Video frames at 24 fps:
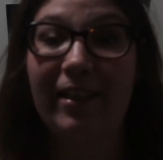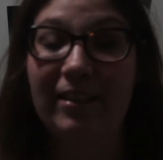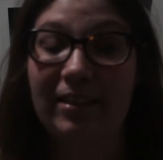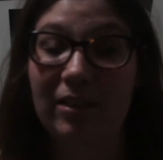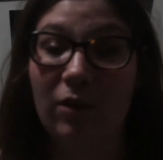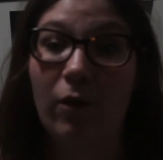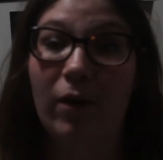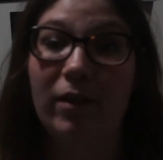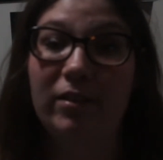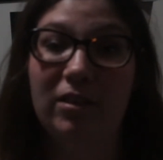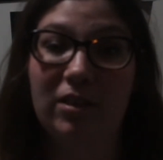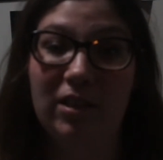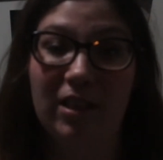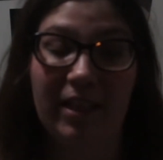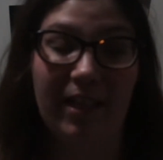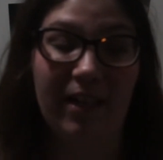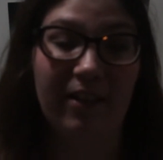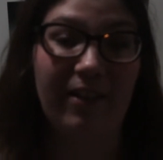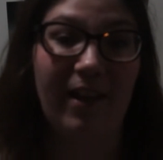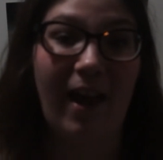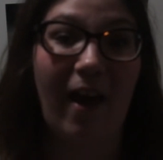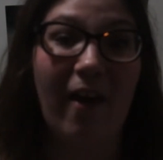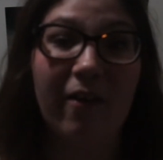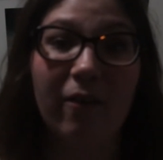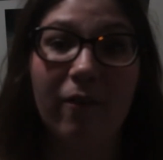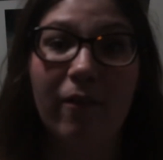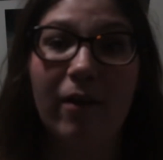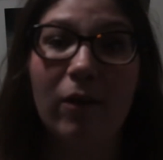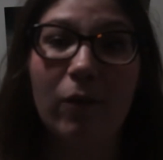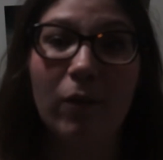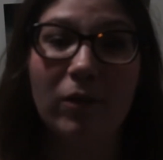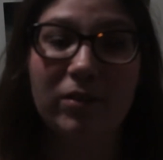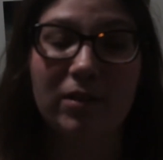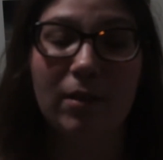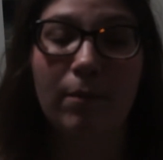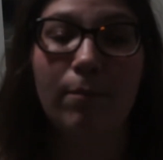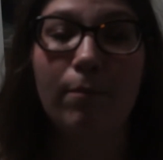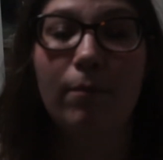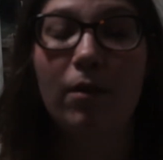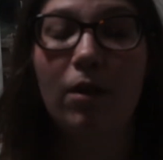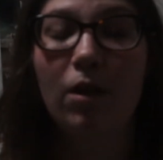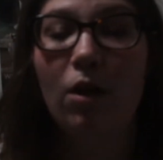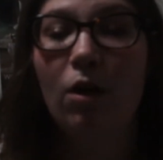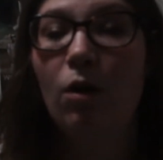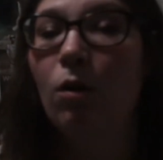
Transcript: I didn't want to do it. The other one was um